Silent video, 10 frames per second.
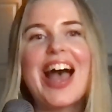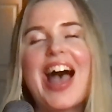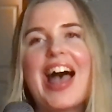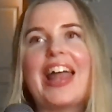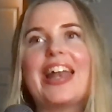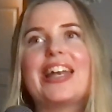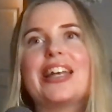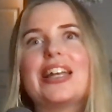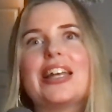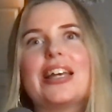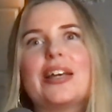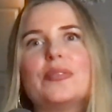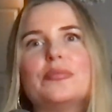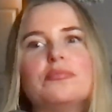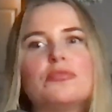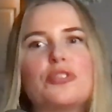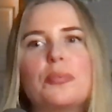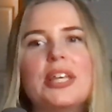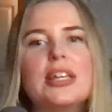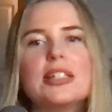And for
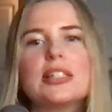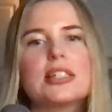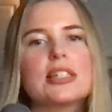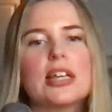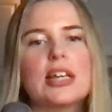me, it's